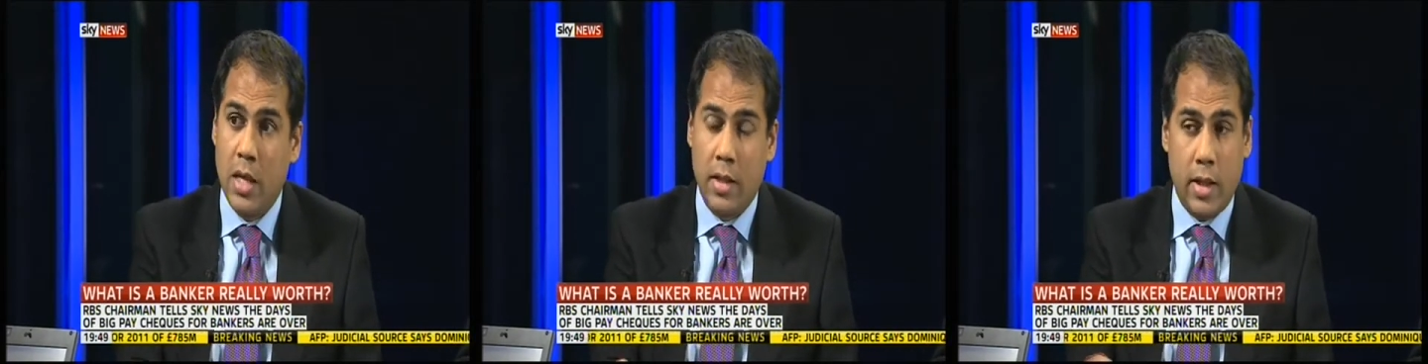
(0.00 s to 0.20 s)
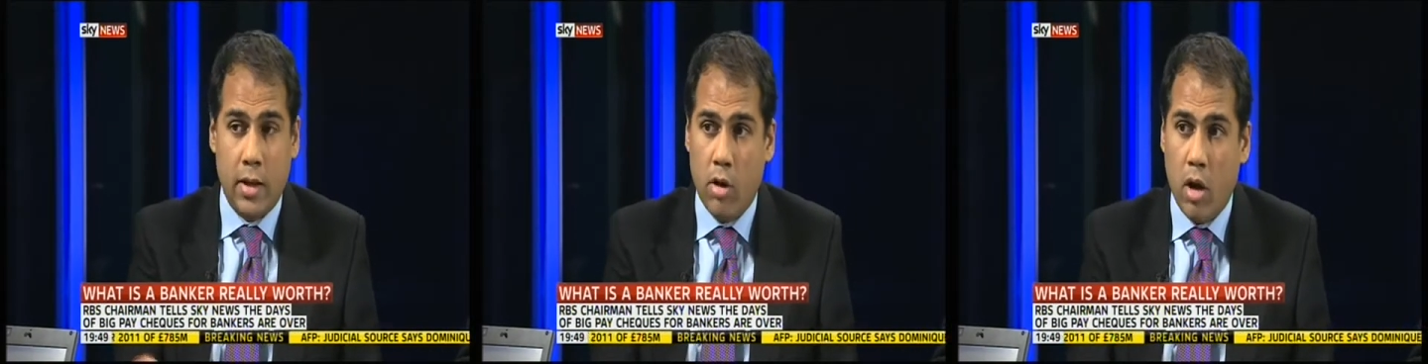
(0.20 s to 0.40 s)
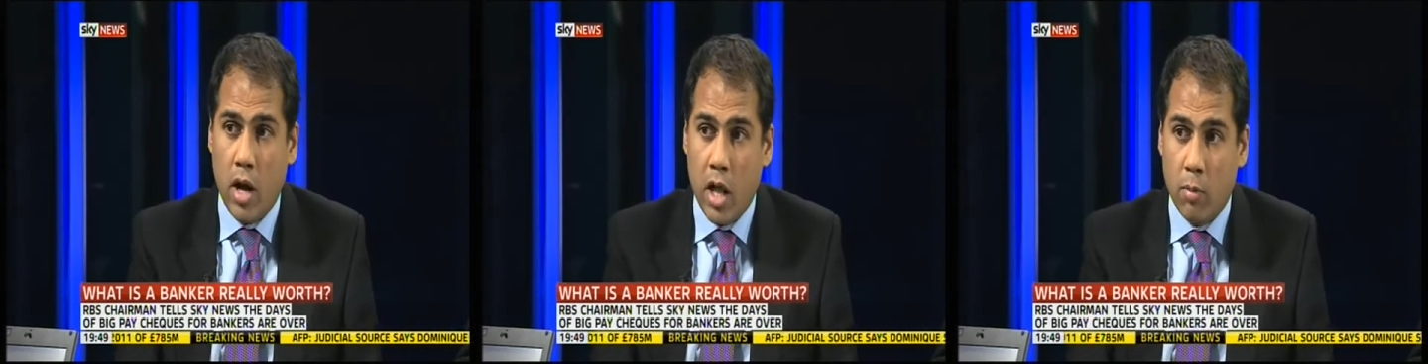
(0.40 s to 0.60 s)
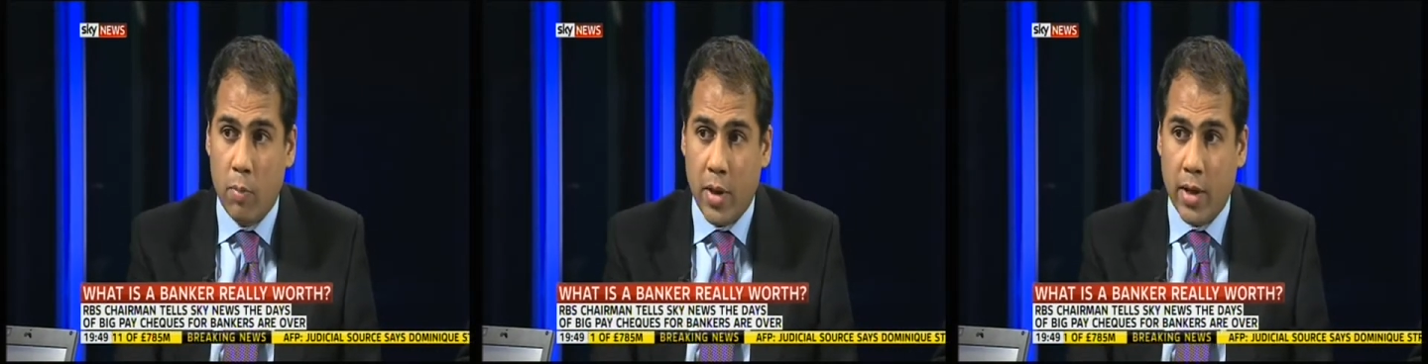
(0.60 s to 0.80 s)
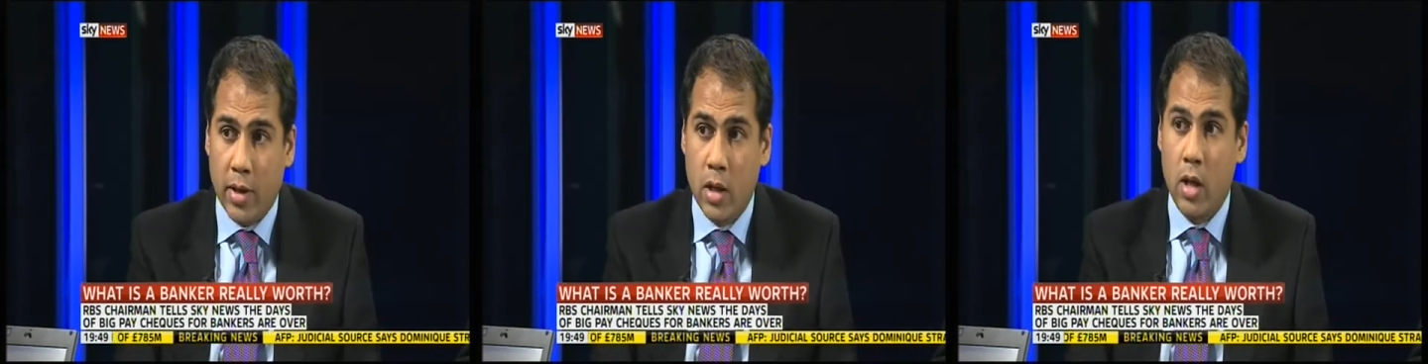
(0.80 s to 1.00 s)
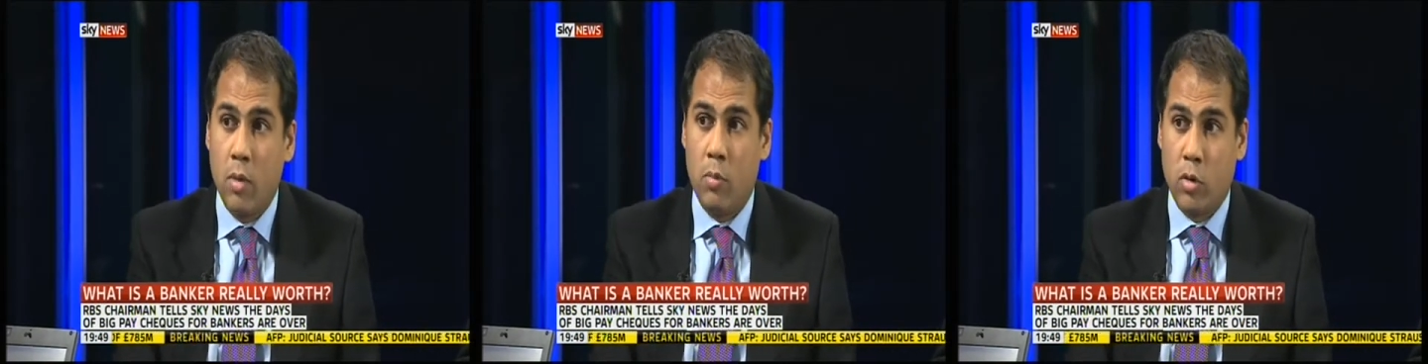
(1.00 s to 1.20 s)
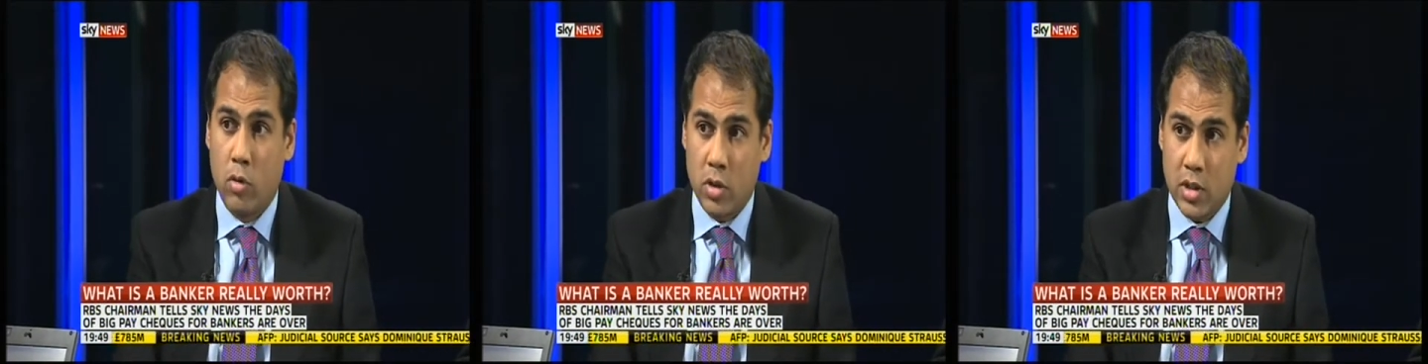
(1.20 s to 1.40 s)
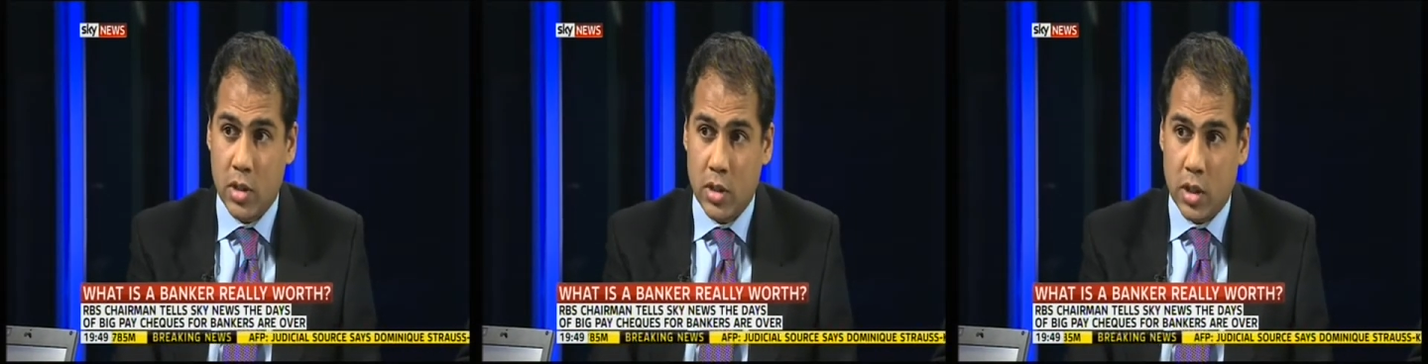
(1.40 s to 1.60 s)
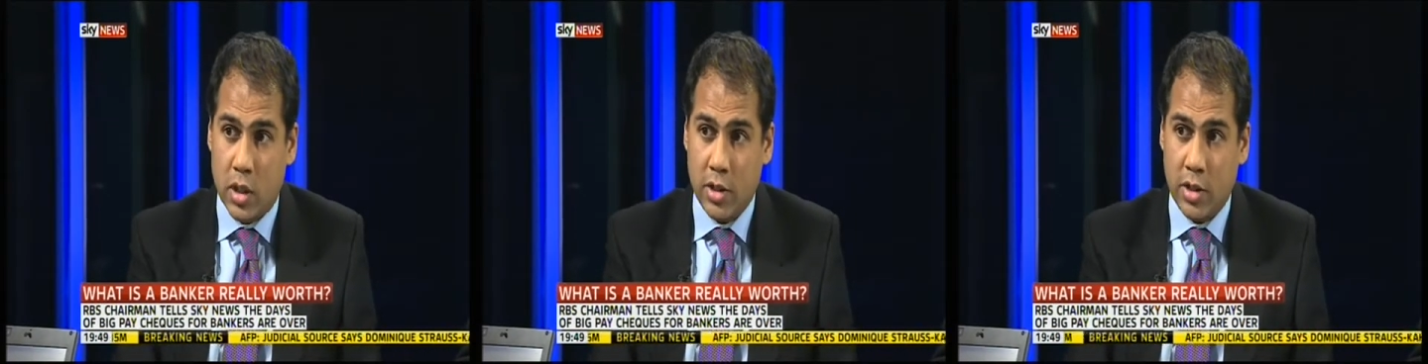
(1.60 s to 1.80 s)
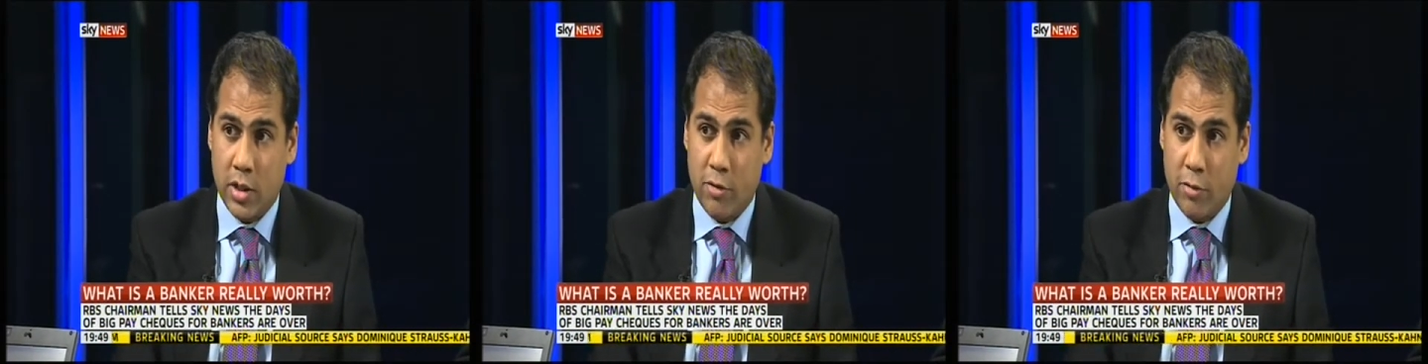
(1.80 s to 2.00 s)
They're not helping broader
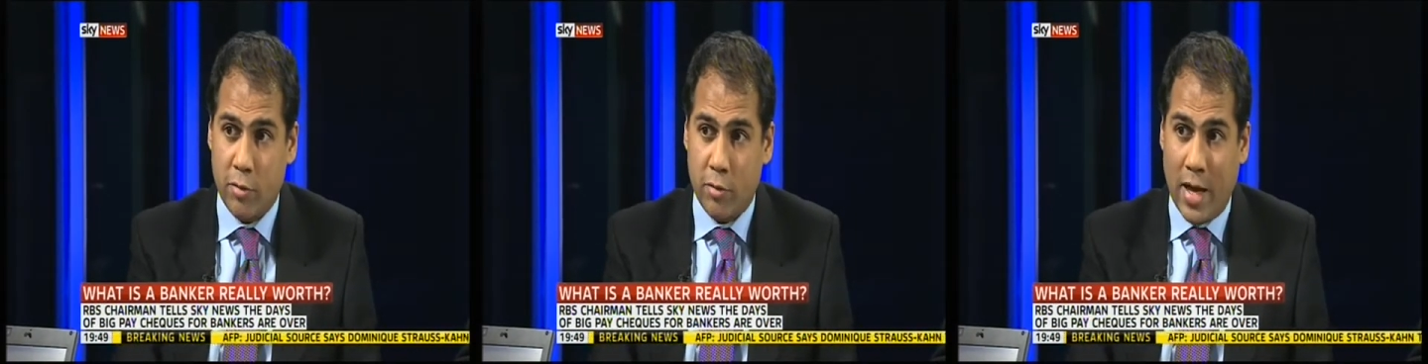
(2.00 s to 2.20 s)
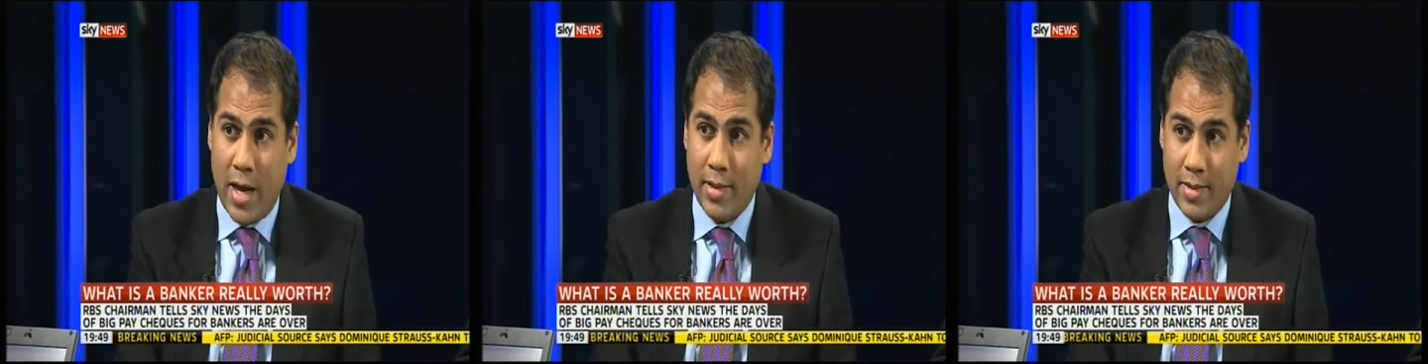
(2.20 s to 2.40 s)
society through that.